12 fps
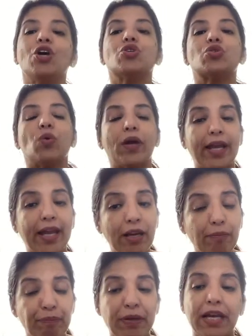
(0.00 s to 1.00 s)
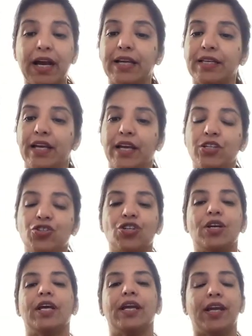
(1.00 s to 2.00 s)
So in
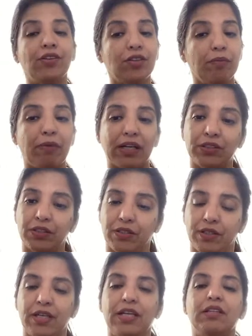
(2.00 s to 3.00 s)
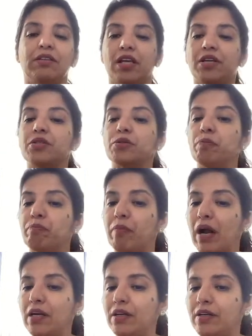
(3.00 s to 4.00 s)
PIH, in the mother, there is
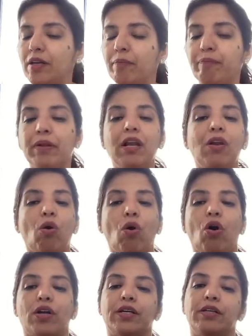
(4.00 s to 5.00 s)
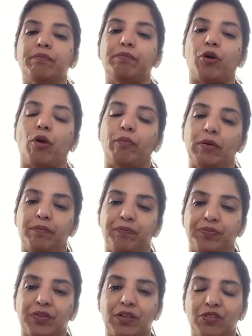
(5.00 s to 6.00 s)
multiple organ problem.
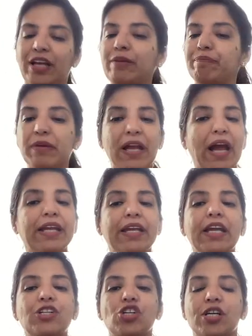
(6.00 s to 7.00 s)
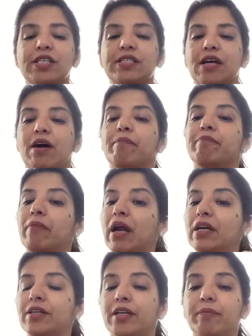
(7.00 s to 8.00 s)
Right? PIH is a
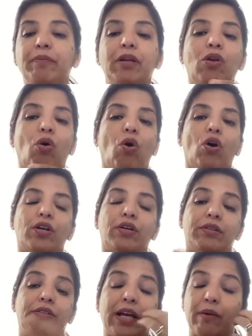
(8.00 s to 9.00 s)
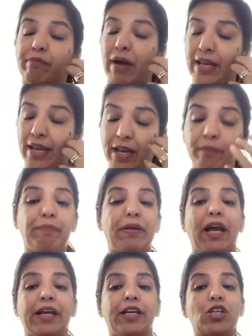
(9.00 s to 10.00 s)
multiple in
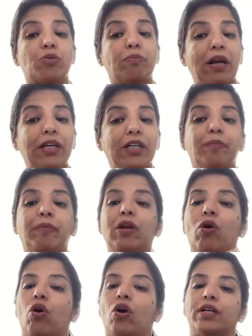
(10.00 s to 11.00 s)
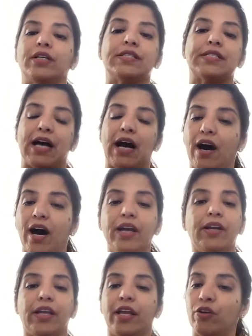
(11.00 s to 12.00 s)
PIH, multiple organs are
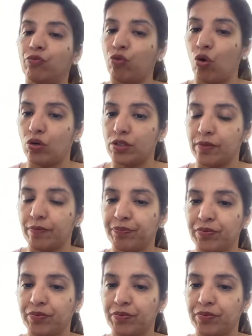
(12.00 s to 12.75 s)
involved.